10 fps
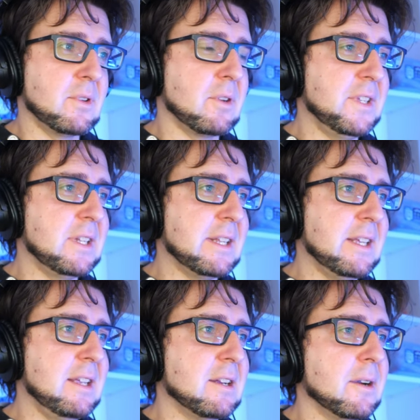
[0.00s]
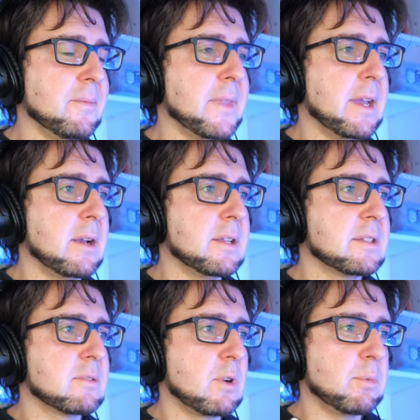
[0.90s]
conveniently here
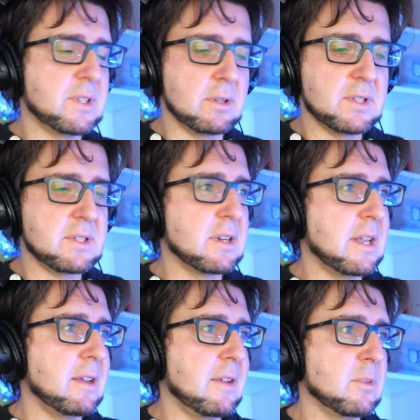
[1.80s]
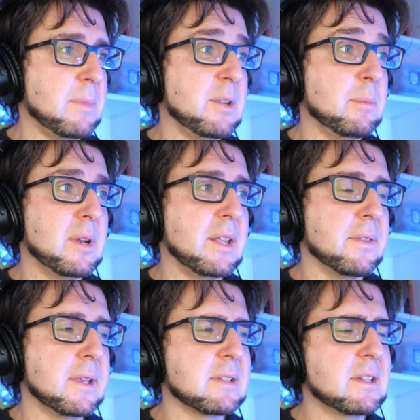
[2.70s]
is where we're gonna start have to manipulate
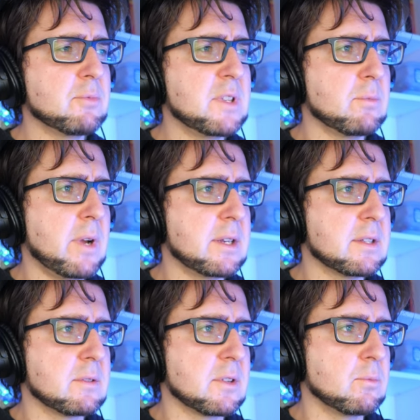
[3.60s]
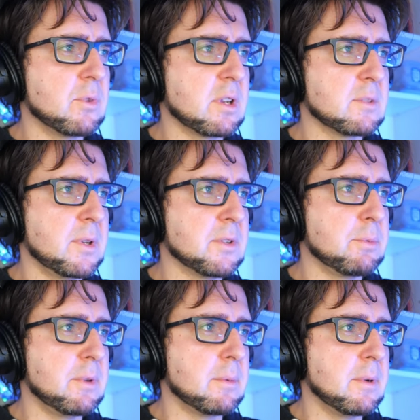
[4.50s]
things. And the reason why this doesn't work is
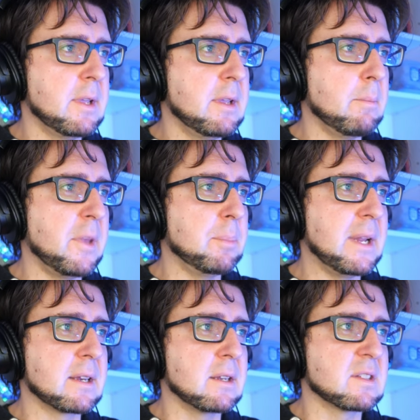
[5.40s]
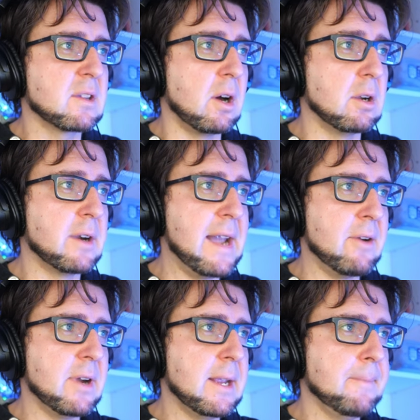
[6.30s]
because we are manipulating this color
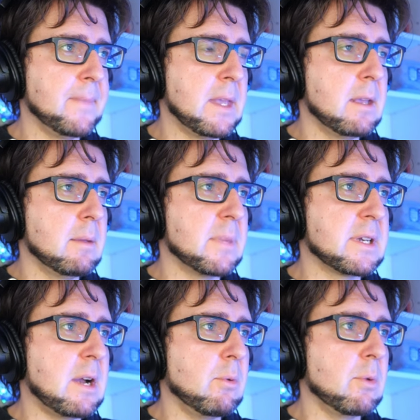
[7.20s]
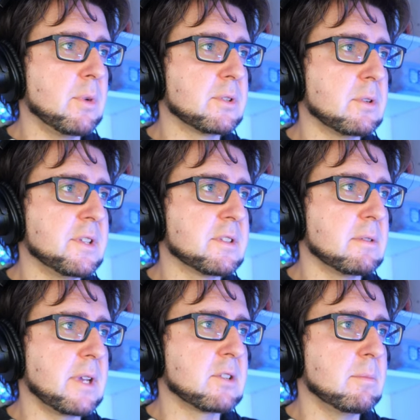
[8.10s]
array, but now we want to
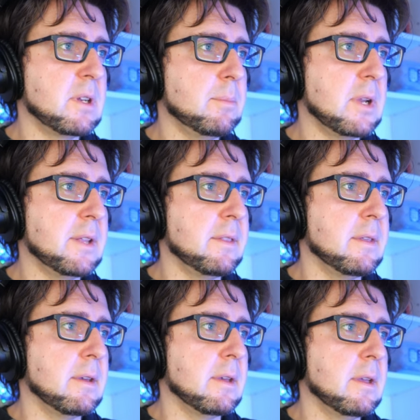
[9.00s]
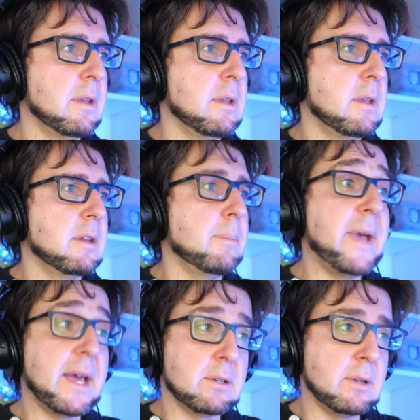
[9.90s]
actually manipulate the
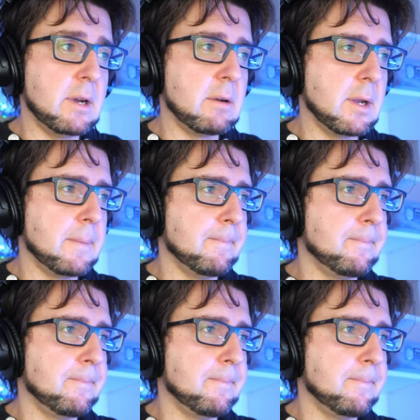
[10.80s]
pattern array.